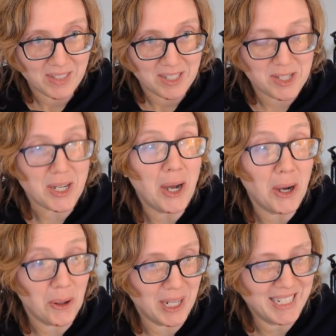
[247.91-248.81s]

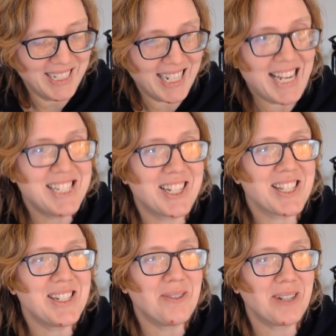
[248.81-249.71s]
So I
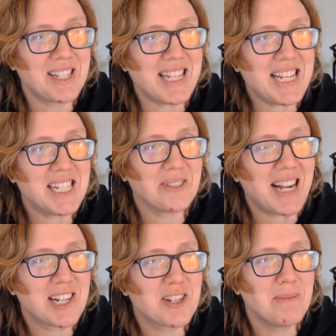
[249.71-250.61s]
just noticed the
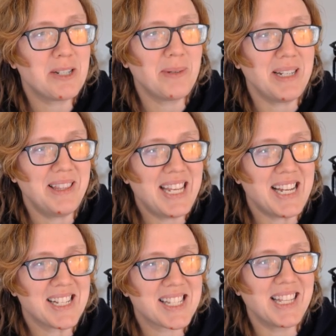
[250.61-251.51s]
interaction between
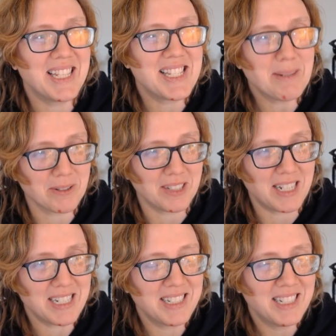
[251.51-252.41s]
this and the zipper
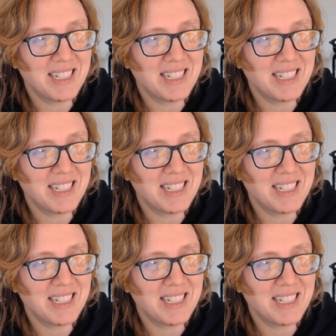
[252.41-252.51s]
line.